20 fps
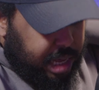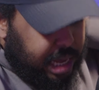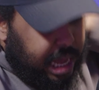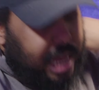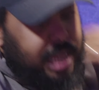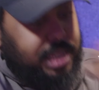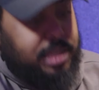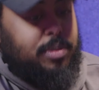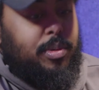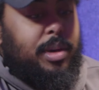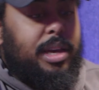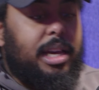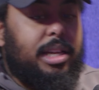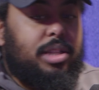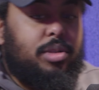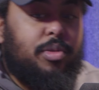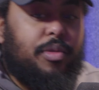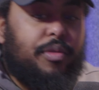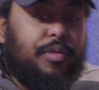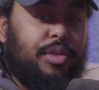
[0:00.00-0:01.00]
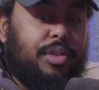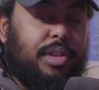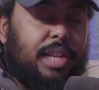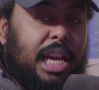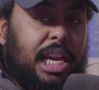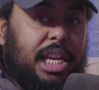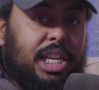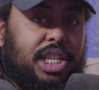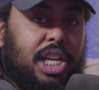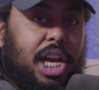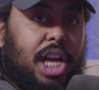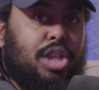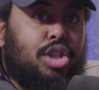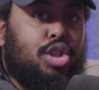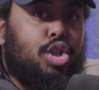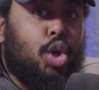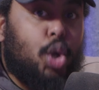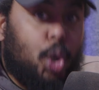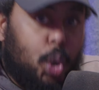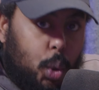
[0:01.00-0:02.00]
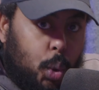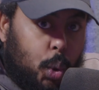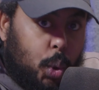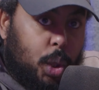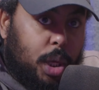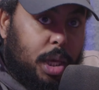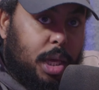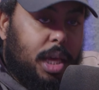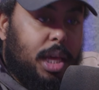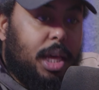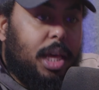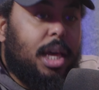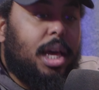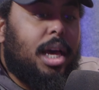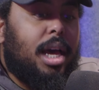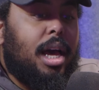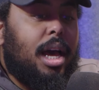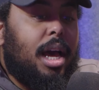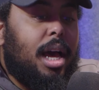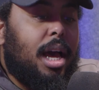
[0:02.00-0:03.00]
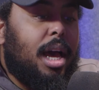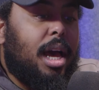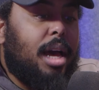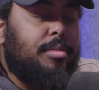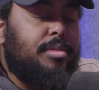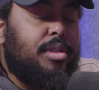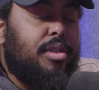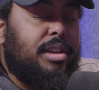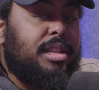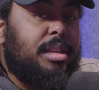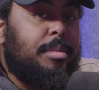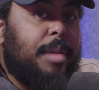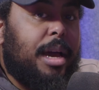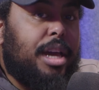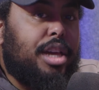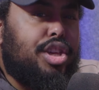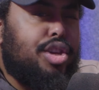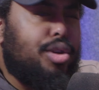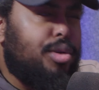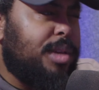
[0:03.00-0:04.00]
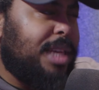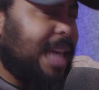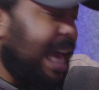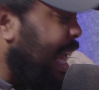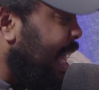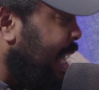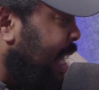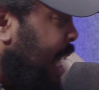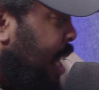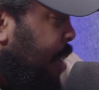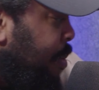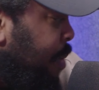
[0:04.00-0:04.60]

Guys, we're here to review Ne Zha 2, directed by Yu Yang, I